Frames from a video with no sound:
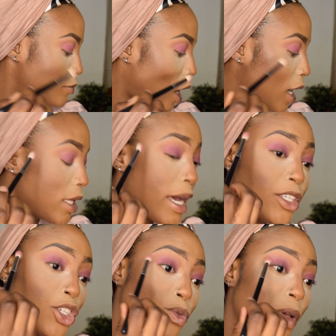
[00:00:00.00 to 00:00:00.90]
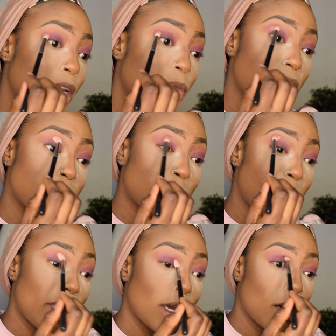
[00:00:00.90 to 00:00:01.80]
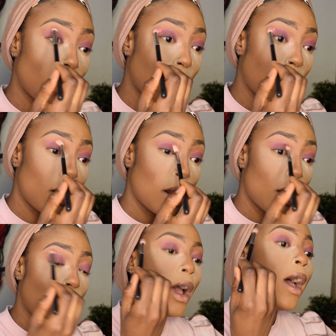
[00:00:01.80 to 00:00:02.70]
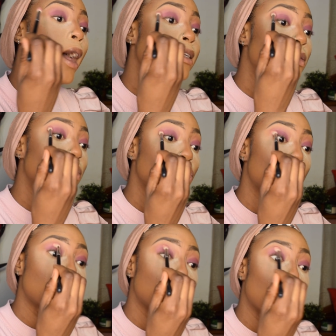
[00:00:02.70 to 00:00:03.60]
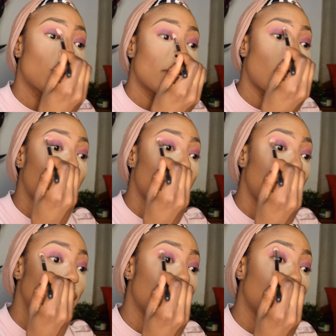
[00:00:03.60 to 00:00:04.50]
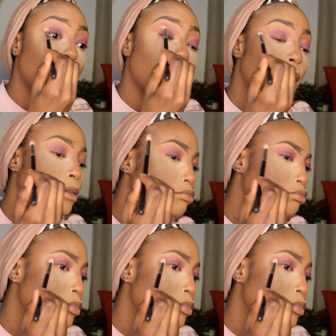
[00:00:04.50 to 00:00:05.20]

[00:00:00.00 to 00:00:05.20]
color I just went in, which is Pinker. I just want to smoke it out a little bit.